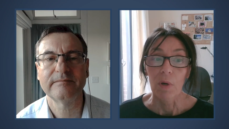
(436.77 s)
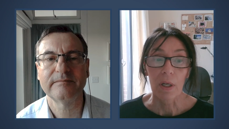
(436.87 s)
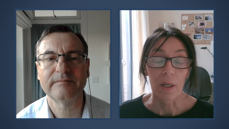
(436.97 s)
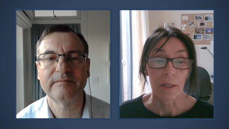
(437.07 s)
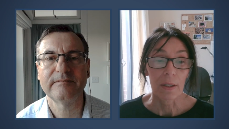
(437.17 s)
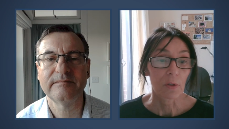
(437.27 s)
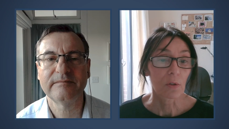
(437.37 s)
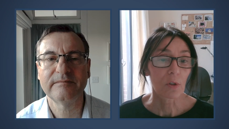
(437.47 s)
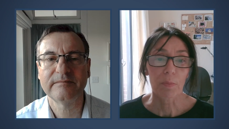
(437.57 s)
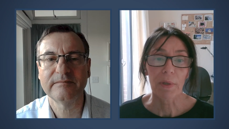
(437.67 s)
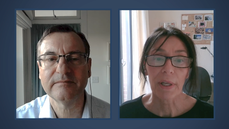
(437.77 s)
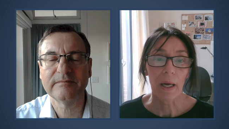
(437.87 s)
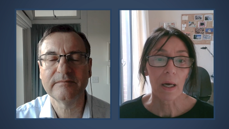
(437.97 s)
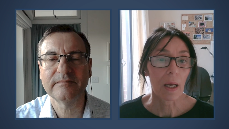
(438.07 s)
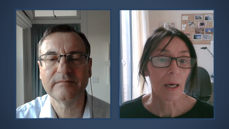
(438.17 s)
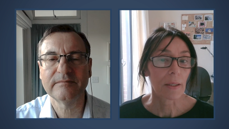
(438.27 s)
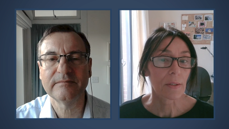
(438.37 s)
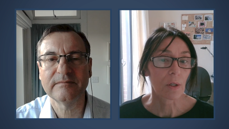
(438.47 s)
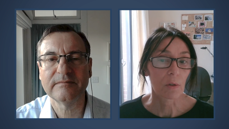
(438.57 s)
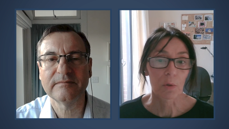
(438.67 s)
Speaker 1: Well, not too many
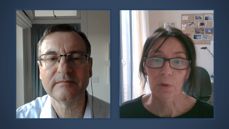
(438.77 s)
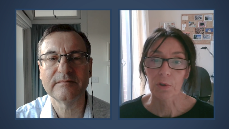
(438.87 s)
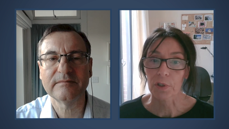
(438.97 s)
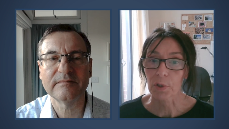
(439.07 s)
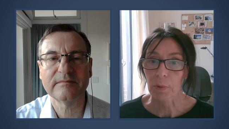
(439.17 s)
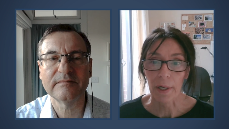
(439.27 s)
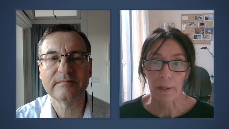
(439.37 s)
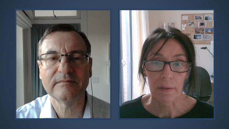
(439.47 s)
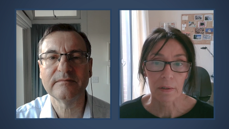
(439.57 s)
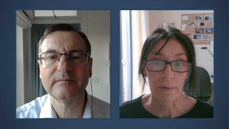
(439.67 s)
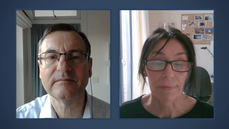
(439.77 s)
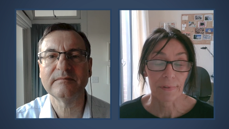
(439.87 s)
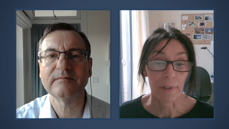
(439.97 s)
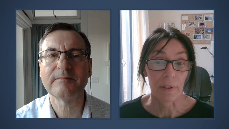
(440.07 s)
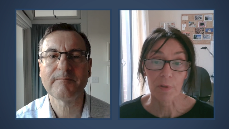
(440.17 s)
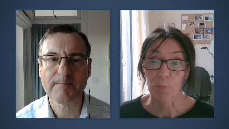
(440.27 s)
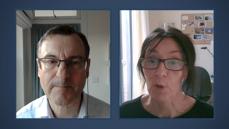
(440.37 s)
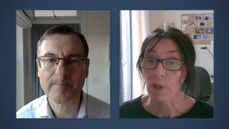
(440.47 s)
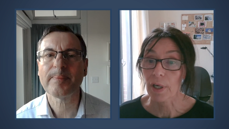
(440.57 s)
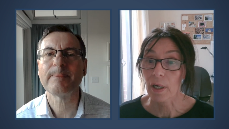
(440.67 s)
airlines are ordering new aircraft, and even
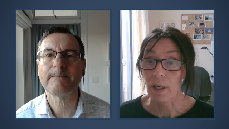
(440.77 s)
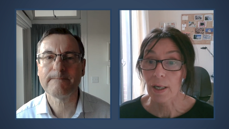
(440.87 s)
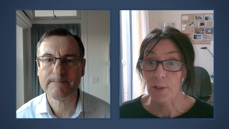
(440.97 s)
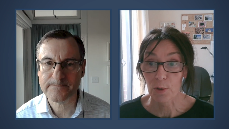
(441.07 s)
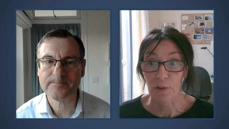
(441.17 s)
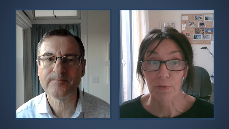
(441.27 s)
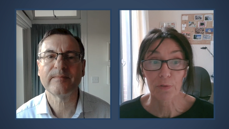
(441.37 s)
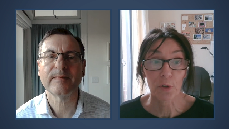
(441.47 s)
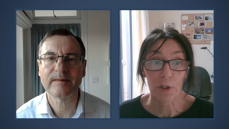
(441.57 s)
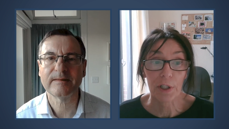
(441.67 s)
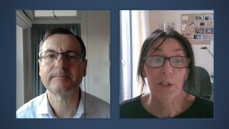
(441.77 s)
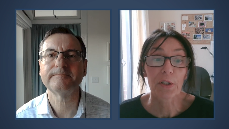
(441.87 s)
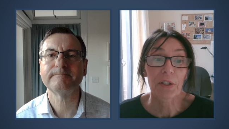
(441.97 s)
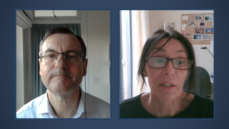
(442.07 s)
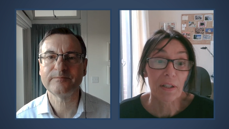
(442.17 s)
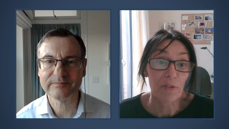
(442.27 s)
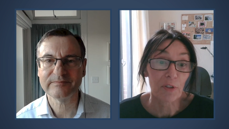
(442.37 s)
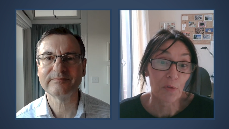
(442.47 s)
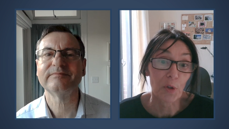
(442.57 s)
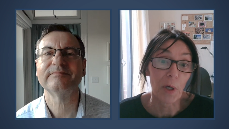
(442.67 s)
more airlines are deferring the
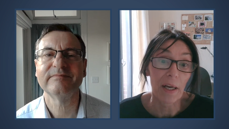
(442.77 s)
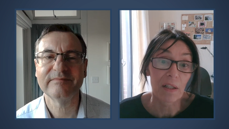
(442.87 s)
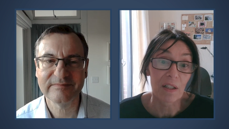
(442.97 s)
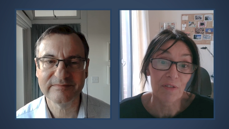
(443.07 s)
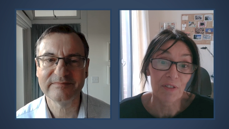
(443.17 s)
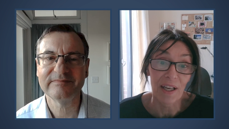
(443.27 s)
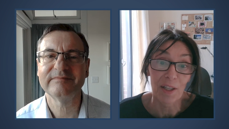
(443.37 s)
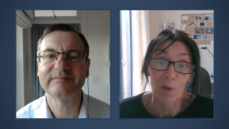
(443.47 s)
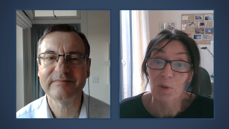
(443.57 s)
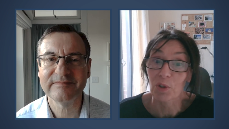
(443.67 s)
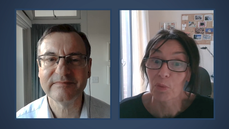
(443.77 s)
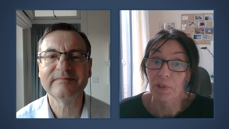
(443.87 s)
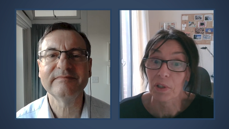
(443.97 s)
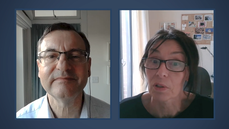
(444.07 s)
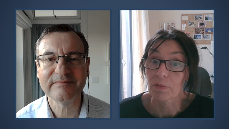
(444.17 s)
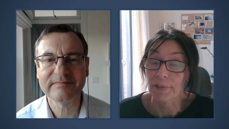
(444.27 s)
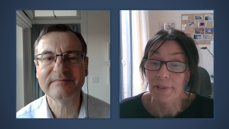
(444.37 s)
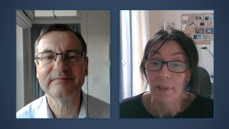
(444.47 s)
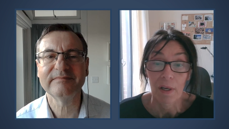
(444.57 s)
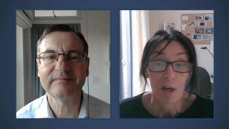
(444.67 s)
delivery of new aircraft they had ordered
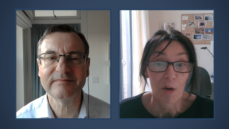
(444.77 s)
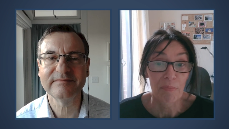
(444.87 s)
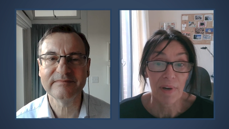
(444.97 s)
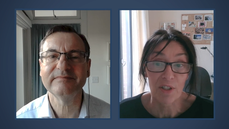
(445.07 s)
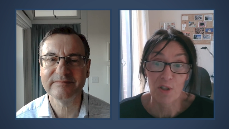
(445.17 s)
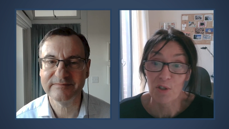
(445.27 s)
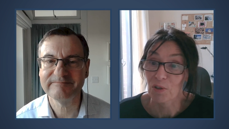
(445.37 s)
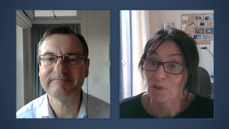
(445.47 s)
pre-COVID. Passengers